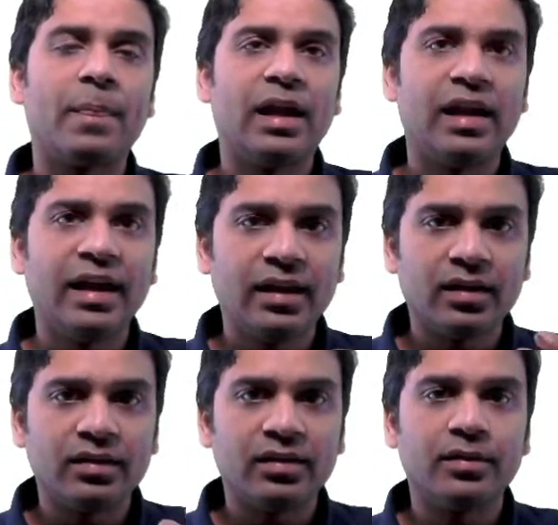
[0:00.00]
like
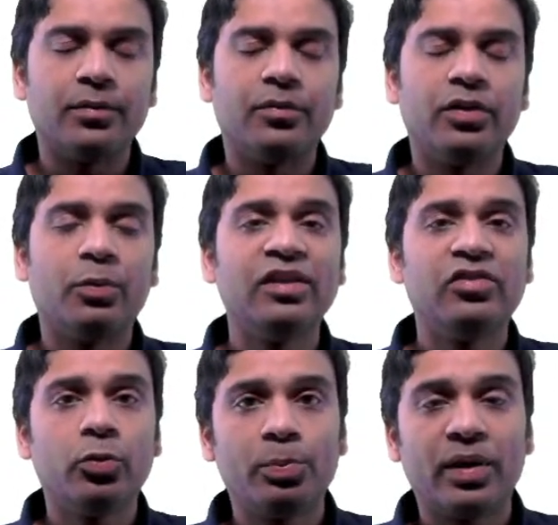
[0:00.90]
the ones
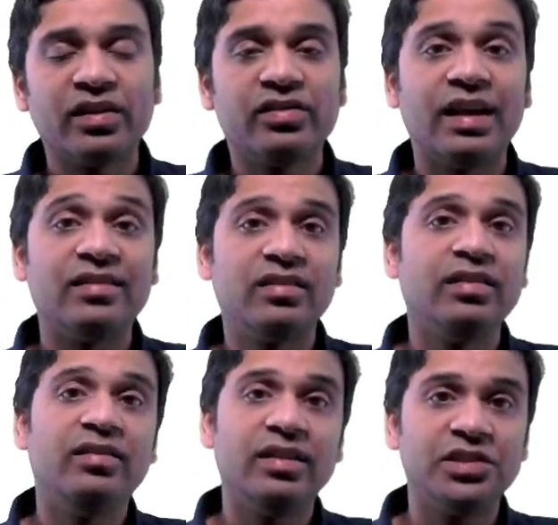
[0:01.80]
who pass the SSC
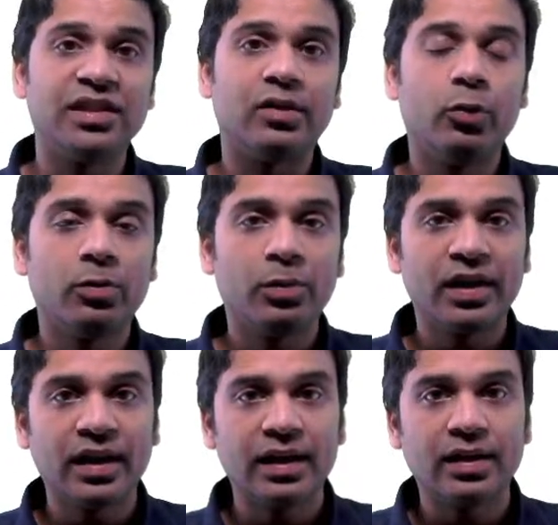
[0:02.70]
CGL, who are
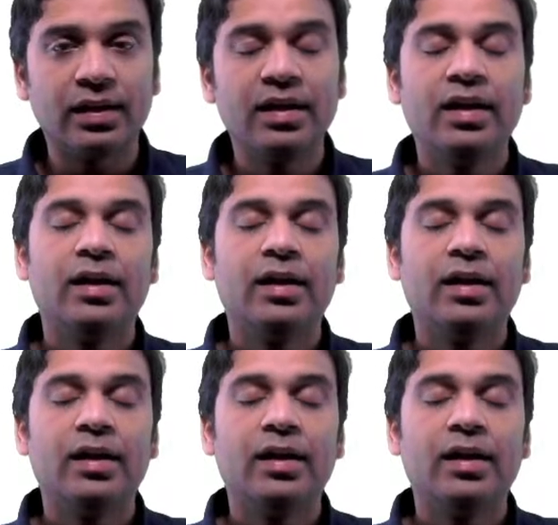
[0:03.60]
working in